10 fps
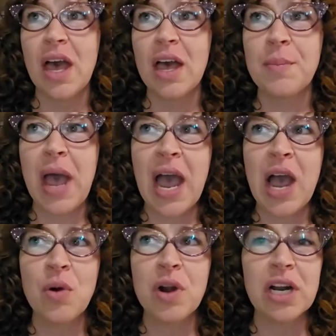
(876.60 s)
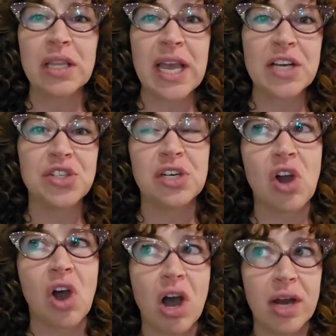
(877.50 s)
How are election
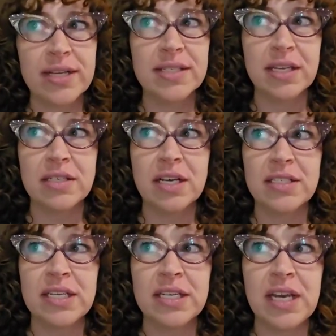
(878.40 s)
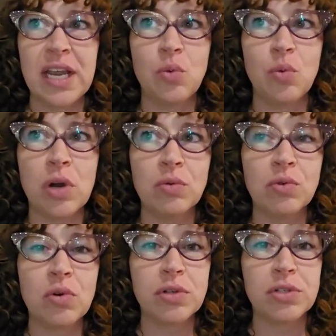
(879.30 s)
audits conducted, and what
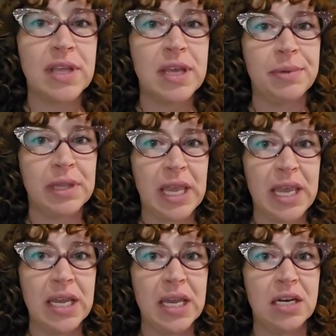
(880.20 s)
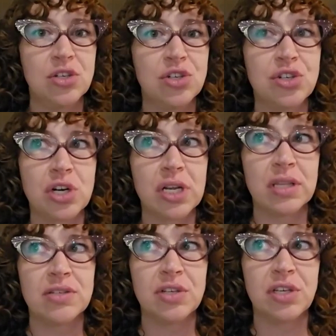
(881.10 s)
role do they play in ensuring
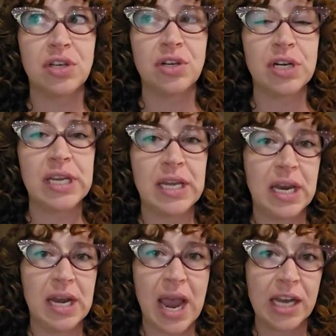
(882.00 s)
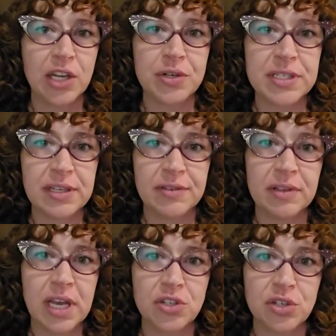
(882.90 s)
the security and accuracy of
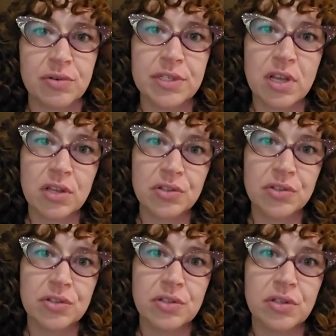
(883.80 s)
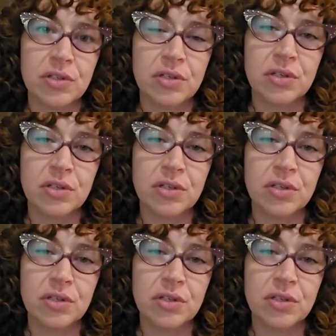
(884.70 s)
election results?